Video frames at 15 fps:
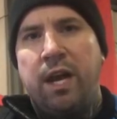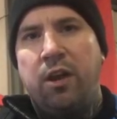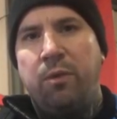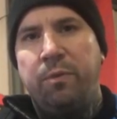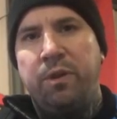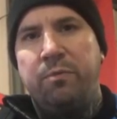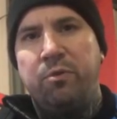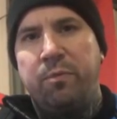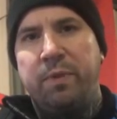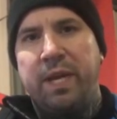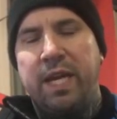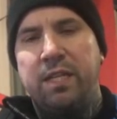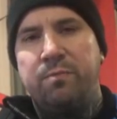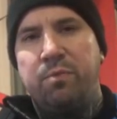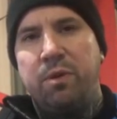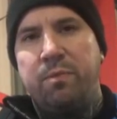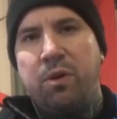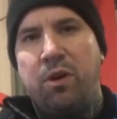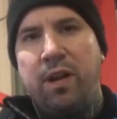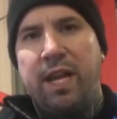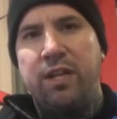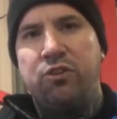And I'm going to be up against
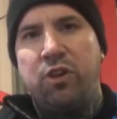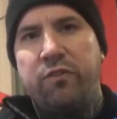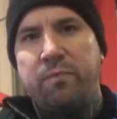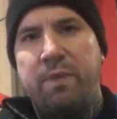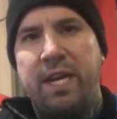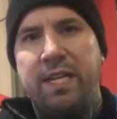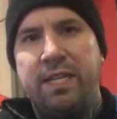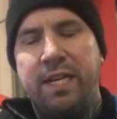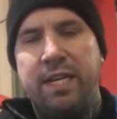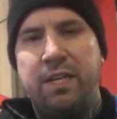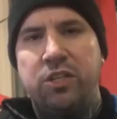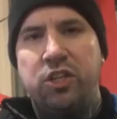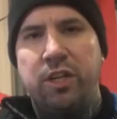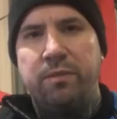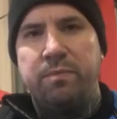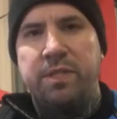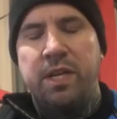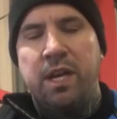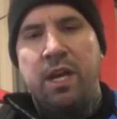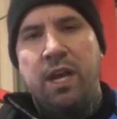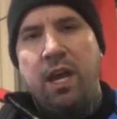people like Land Rover main dealerships,